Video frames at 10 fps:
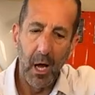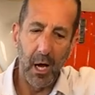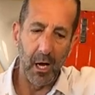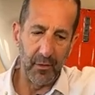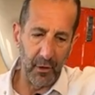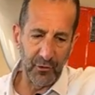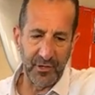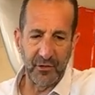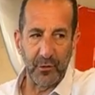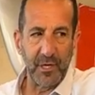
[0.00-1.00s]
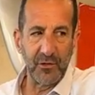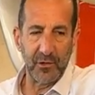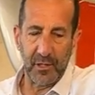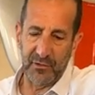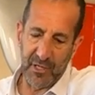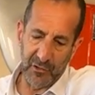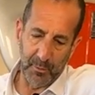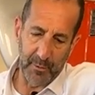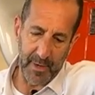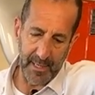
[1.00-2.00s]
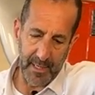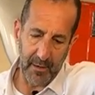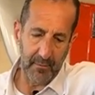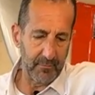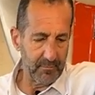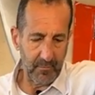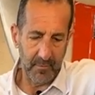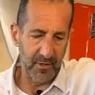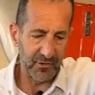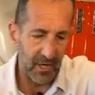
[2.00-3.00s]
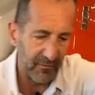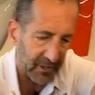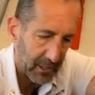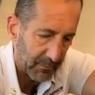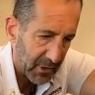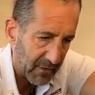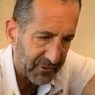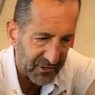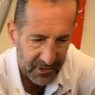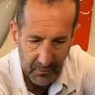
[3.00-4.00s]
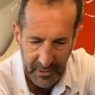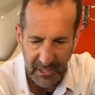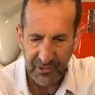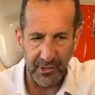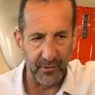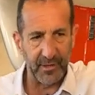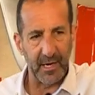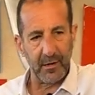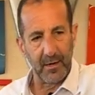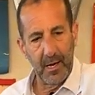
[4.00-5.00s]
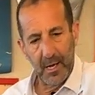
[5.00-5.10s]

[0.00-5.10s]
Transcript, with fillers: those things are easily accessible right here. This cover comes off, just a little heat shield there.